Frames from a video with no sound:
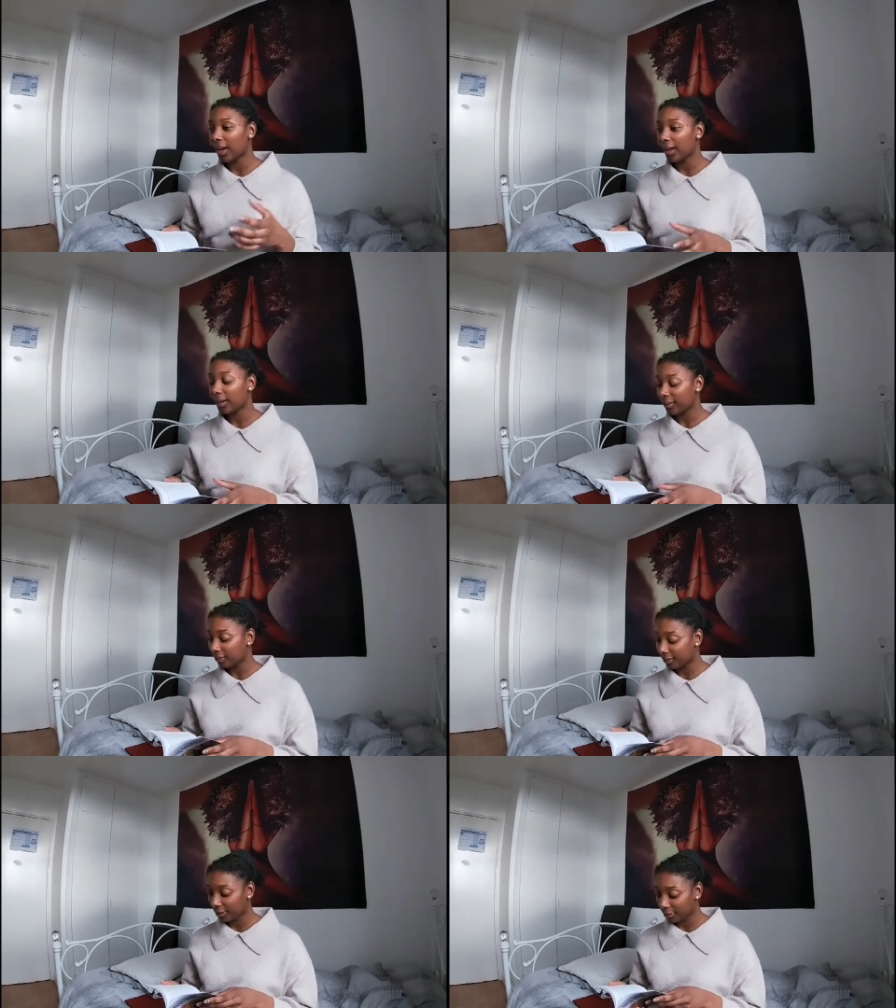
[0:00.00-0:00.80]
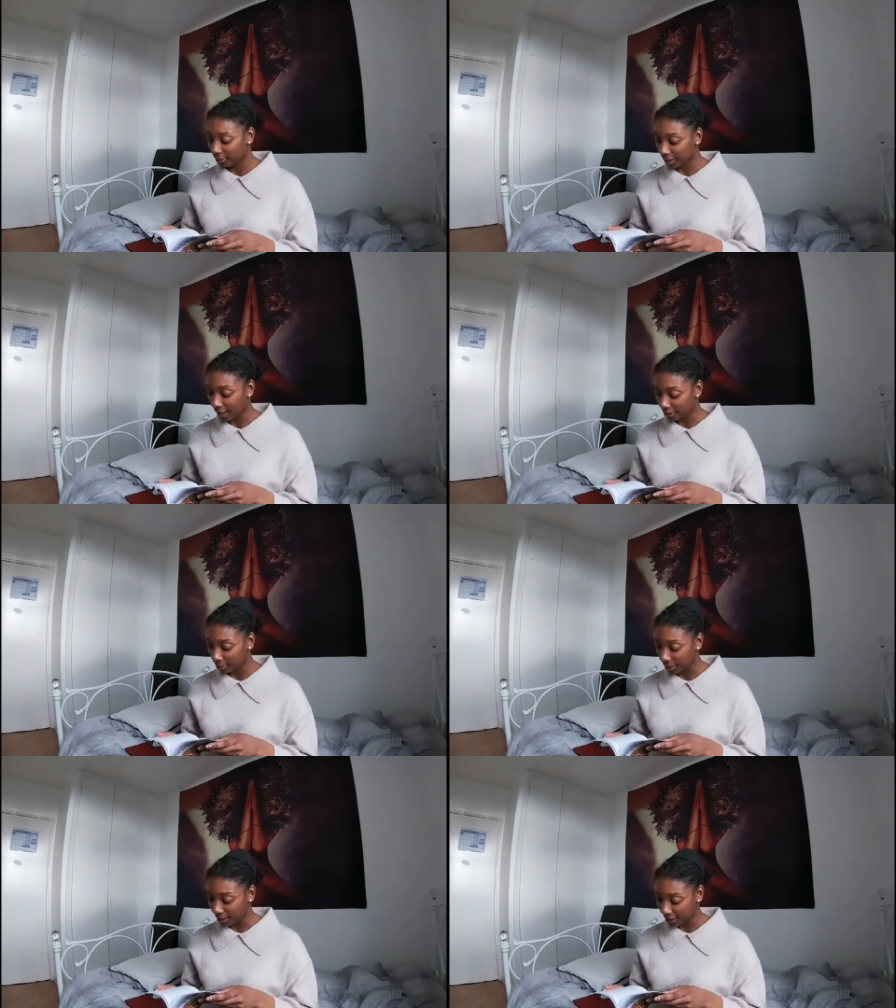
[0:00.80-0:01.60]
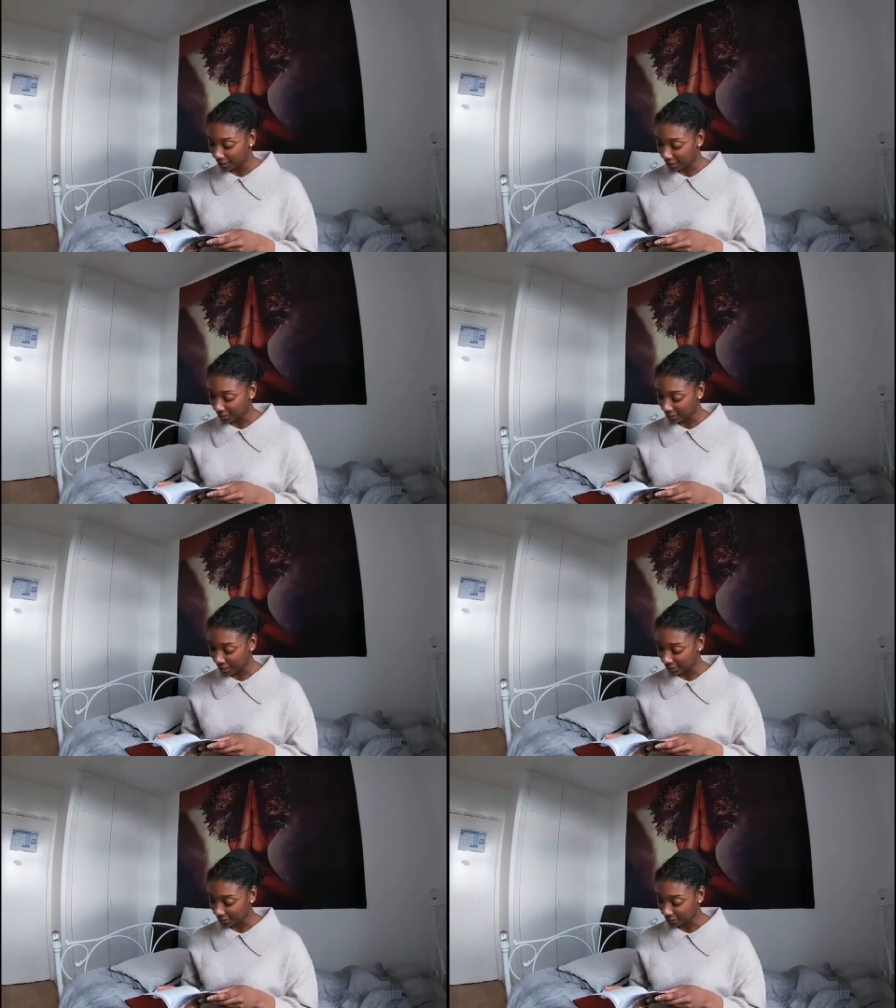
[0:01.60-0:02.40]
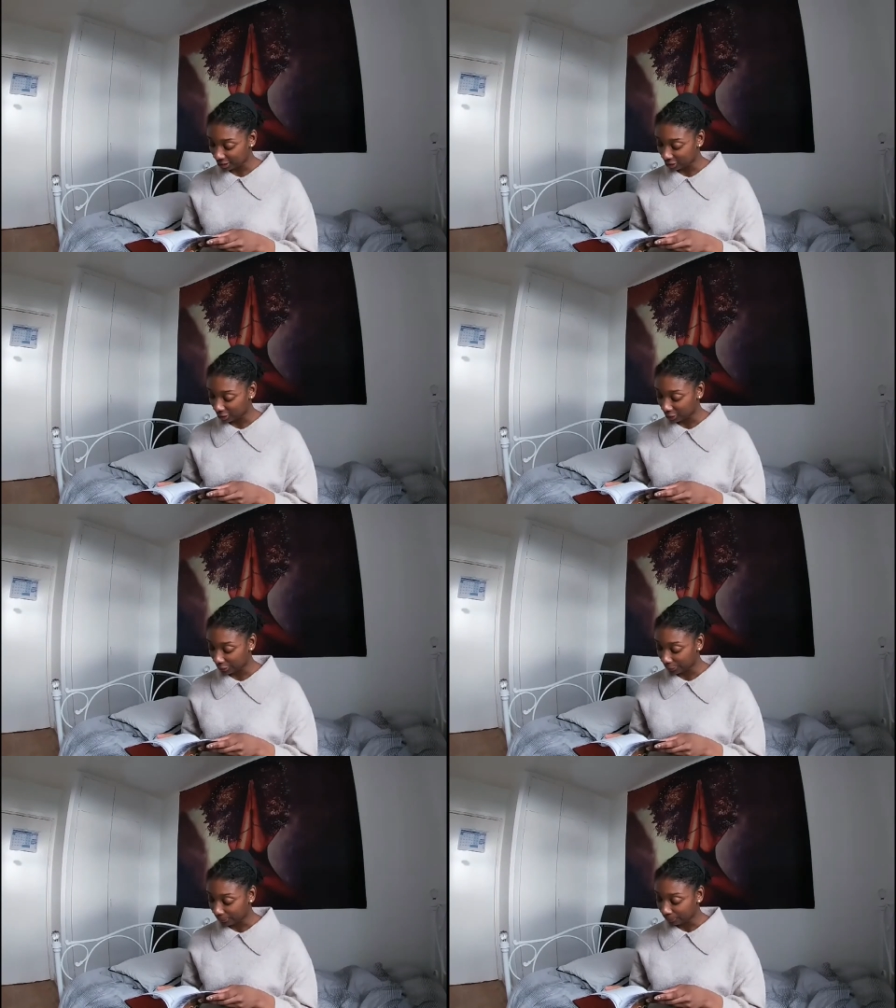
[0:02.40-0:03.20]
don't know, like the way that they decided to